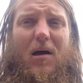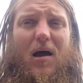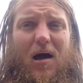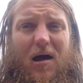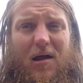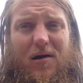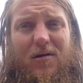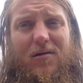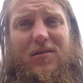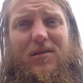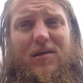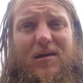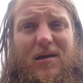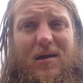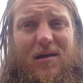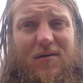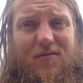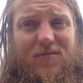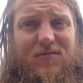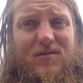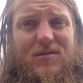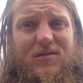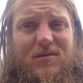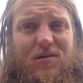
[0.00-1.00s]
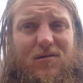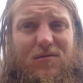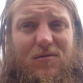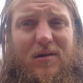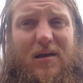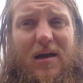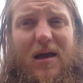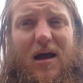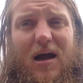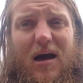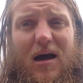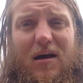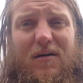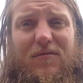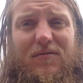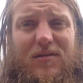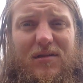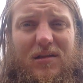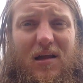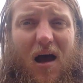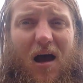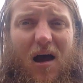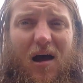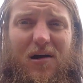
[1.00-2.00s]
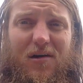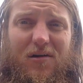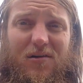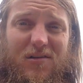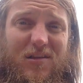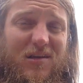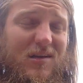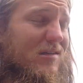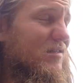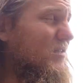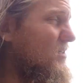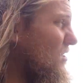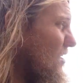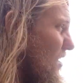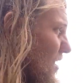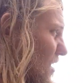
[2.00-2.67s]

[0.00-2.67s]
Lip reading: Honor the gifts that we have, and honor this